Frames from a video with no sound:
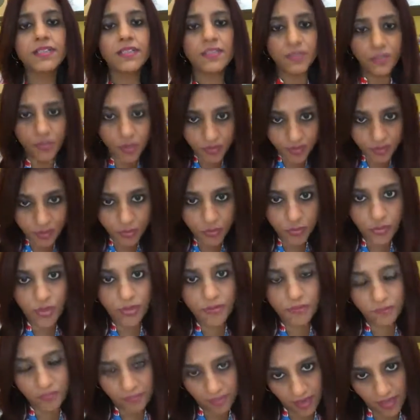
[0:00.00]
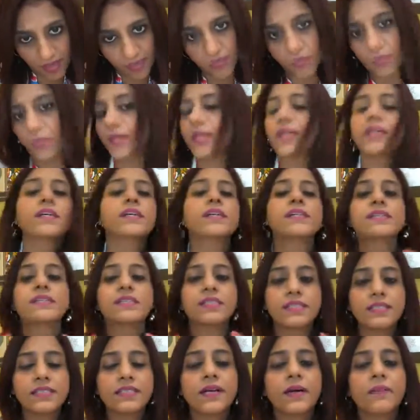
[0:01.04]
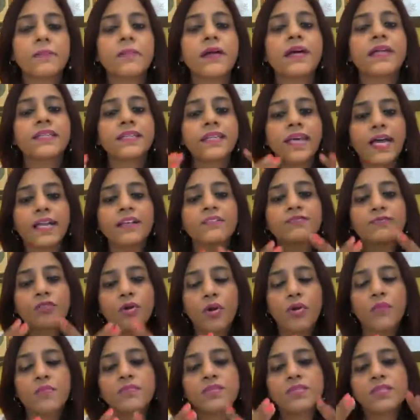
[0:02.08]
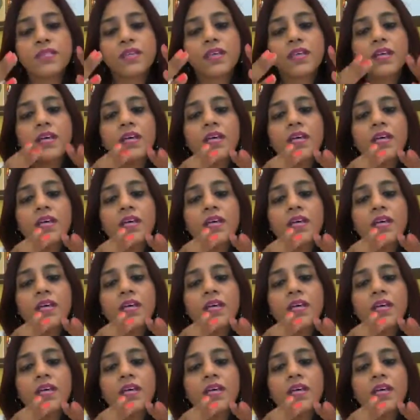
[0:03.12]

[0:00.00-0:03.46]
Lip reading: your neuron pathway is lit up, and that forms